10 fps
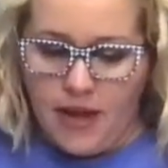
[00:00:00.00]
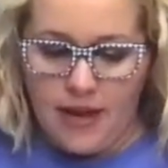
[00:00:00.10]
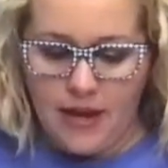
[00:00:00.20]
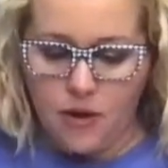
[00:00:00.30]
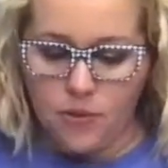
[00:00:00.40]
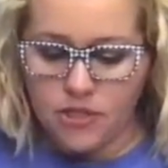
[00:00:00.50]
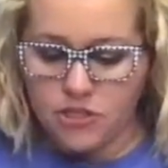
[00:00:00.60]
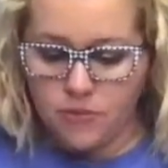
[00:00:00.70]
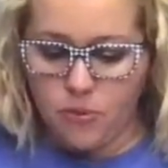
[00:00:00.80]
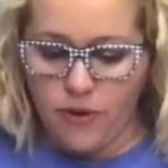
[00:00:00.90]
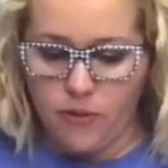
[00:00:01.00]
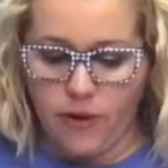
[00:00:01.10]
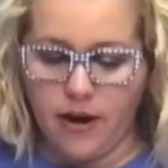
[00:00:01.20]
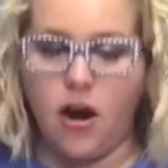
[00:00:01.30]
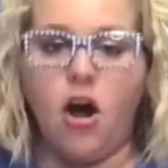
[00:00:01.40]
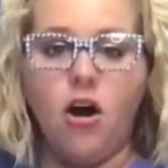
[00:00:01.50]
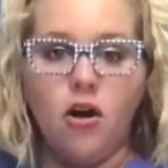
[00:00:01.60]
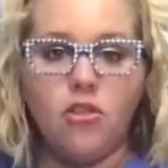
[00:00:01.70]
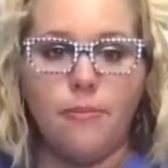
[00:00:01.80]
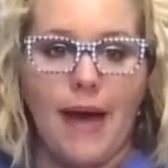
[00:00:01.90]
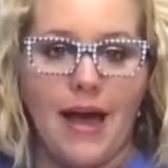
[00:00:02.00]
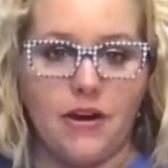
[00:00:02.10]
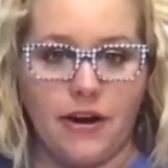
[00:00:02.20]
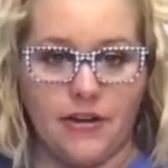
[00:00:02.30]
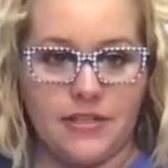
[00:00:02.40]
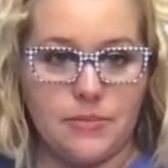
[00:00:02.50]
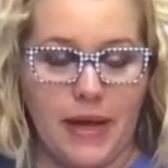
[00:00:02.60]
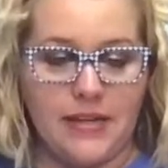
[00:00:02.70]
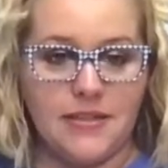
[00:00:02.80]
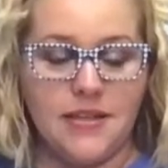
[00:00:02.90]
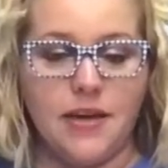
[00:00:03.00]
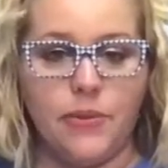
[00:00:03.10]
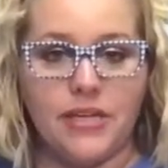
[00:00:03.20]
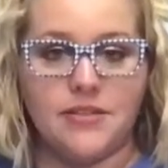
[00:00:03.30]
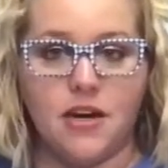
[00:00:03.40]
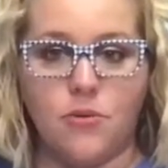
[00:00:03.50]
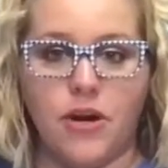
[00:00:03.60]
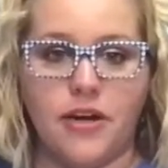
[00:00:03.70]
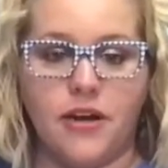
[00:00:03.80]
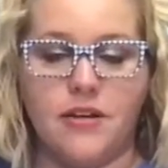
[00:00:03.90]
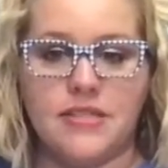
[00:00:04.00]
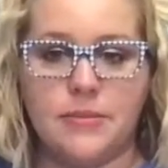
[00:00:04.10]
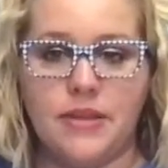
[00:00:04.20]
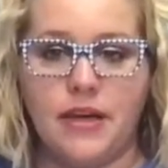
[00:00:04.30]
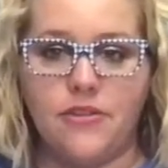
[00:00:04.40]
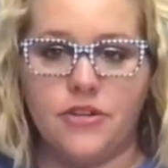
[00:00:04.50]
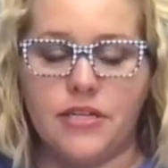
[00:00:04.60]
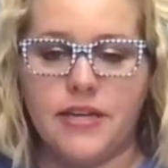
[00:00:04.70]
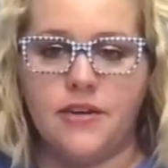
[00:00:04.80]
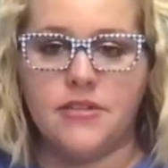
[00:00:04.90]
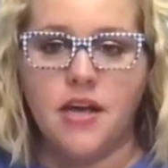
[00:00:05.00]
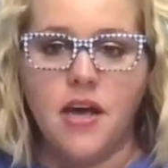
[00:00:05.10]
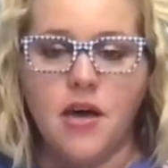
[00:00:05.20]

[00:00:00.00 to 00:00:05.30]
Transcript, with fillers: And now we're to the point where all the background is painted and we can start working on some of the other details.